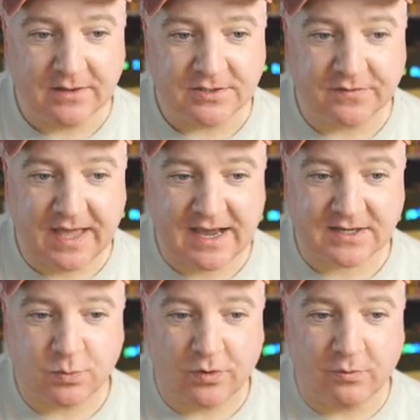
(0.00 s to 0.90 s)
So the
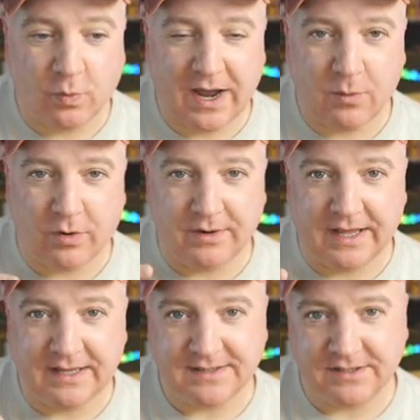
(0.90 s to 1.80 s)
x1,
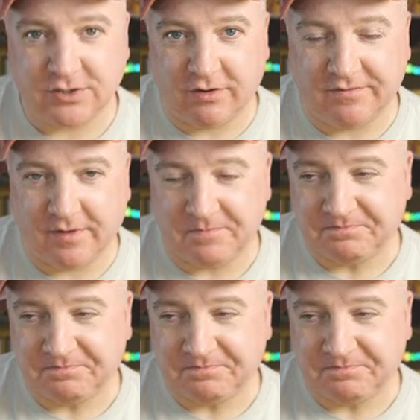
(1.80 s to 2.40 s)
y1 is the sort of